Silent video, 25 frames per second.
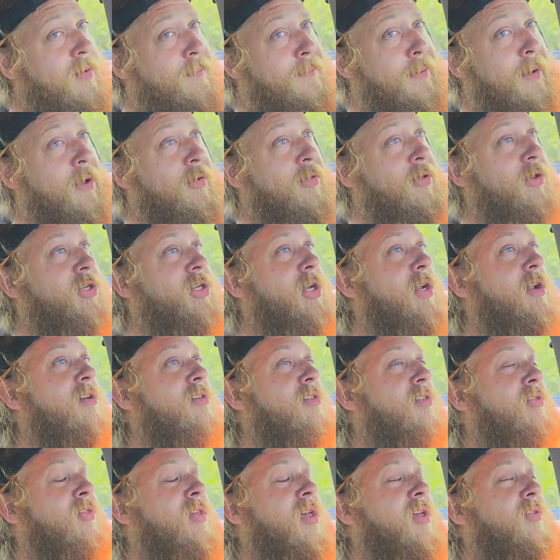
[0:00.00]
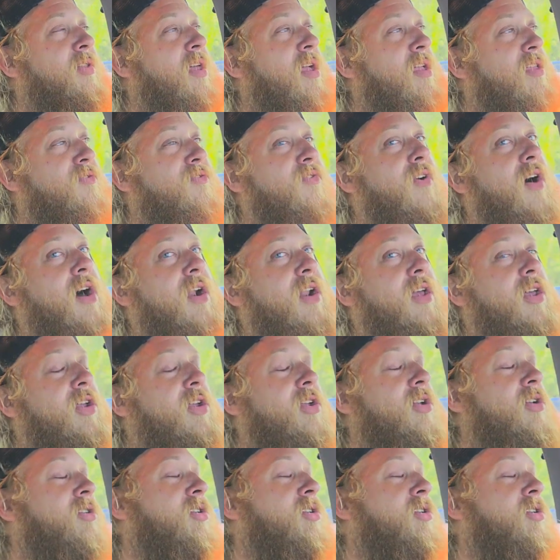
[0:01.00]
apparently she doesn't think that's funny.